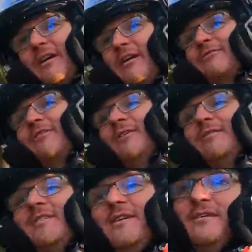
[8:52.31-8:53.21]
it off-road,
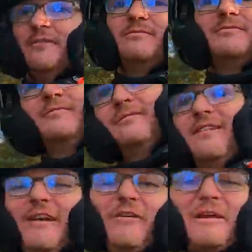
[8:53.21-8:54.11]
so
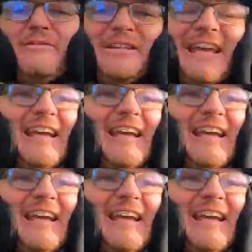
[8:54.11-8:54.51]
I don't know, give and